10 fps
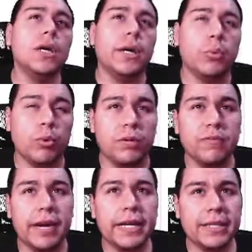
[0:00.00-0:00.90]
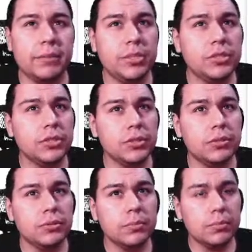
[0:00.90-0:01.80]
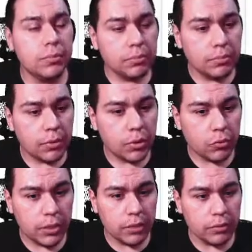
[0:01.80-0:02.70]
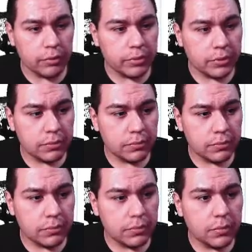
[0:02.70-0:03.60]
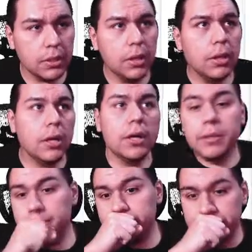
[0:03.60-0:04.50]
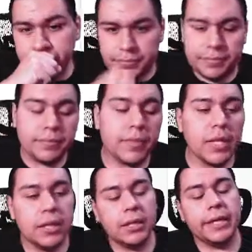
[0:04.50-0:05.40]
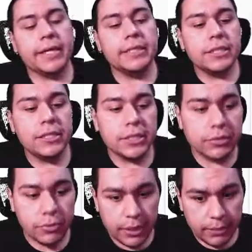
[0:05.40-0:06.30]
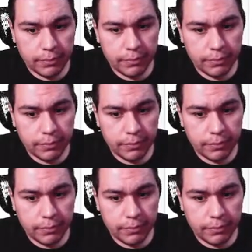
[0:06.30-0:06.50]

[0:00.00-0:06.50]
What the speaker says: And we're dividing them into 3 groups. Like I said yesterday,